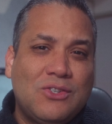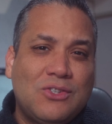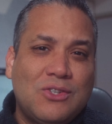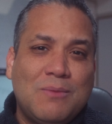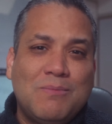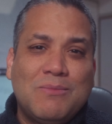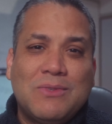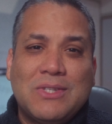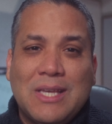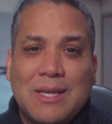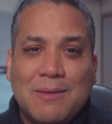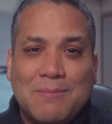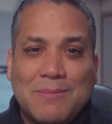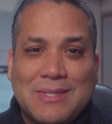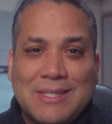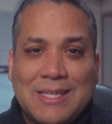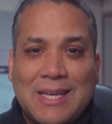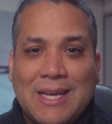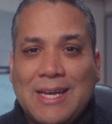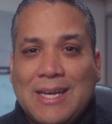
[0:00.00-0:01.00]
some
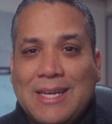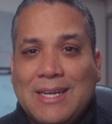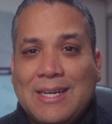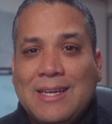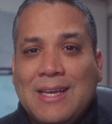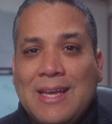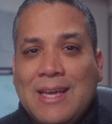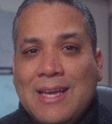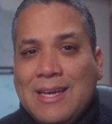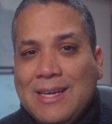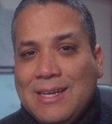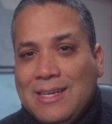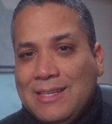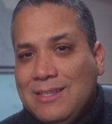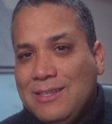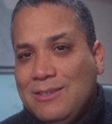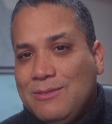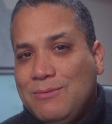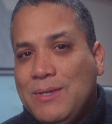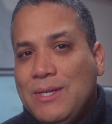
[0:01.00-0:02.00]
tips that
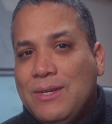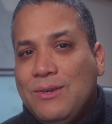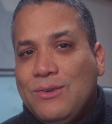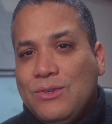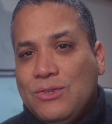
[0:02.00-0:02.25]
in this video